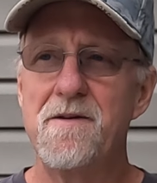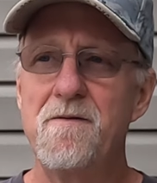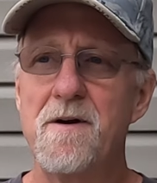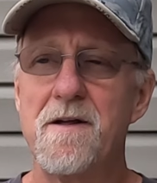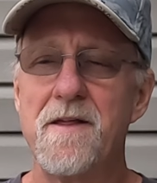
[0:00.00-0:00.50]

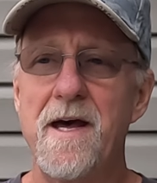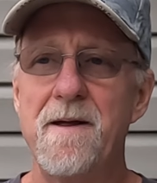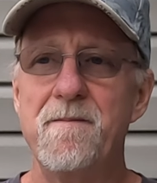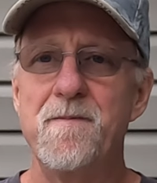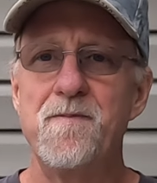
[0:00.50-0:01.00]
do all
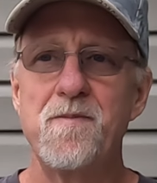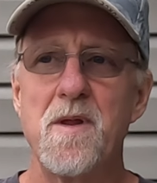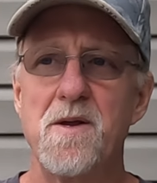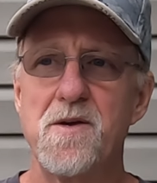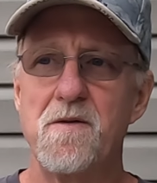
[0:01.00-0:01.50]
that
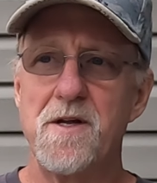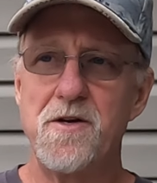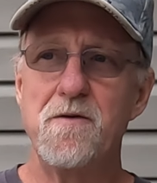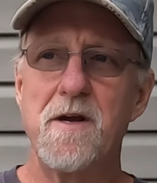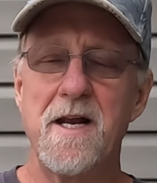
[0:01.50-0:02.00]
so
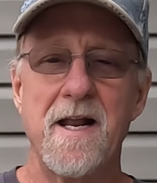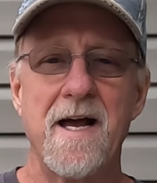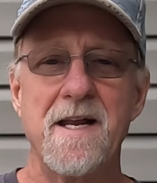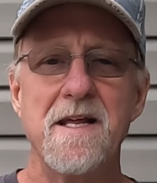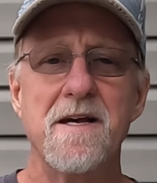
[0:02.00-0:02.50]
that you get an
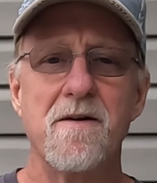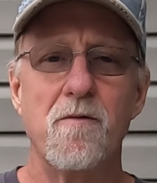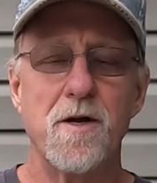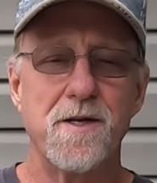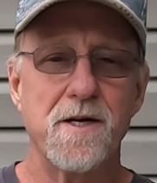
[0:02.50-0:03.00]
idea
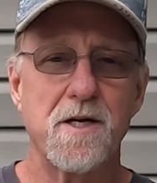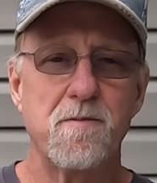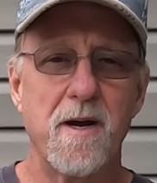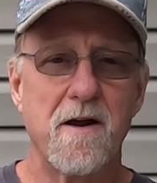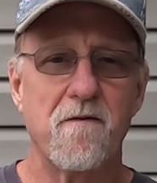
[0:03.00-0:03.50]
of what to
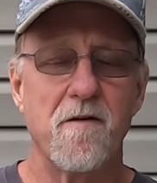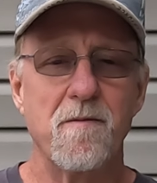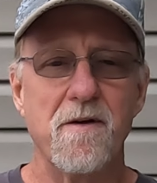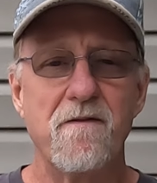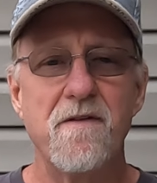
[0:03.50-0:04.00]
expect
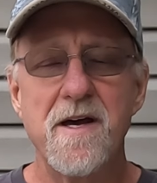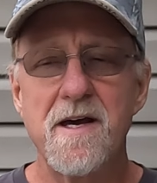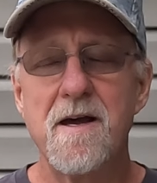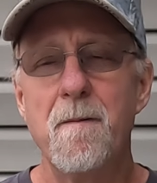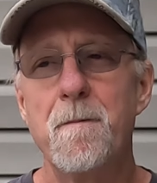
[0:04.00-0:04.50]
from the
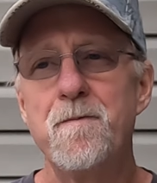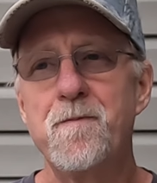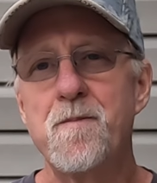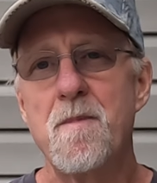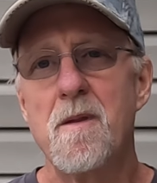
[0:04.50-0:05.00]
fig,
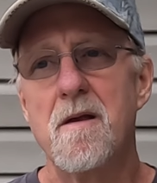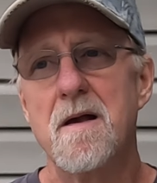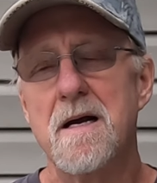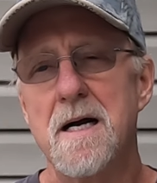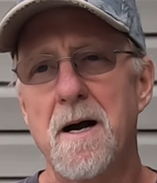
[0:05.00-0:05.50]

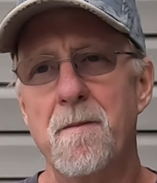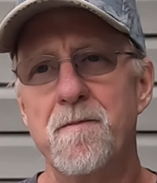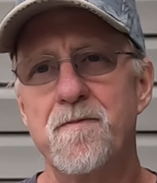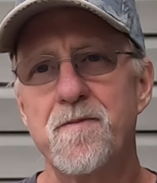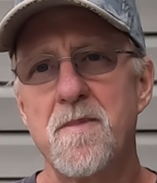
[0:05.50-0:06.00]

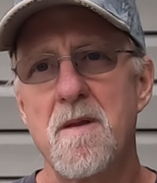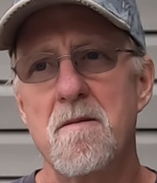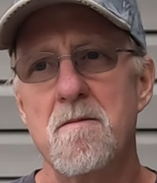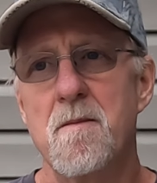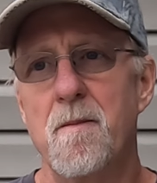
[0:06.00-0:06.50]

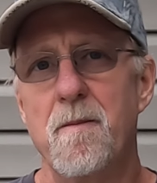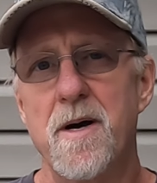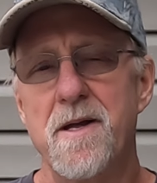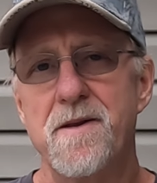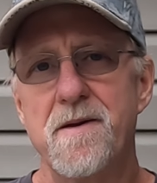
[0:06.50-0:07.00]

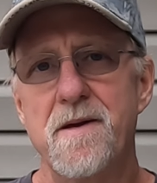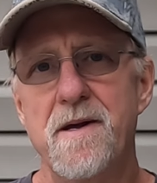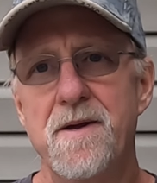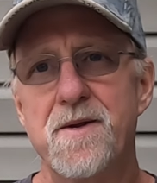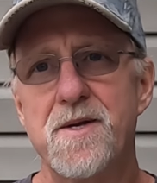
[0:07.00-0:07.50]
but
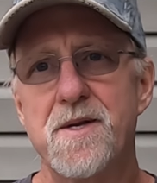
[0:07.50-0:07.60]
it's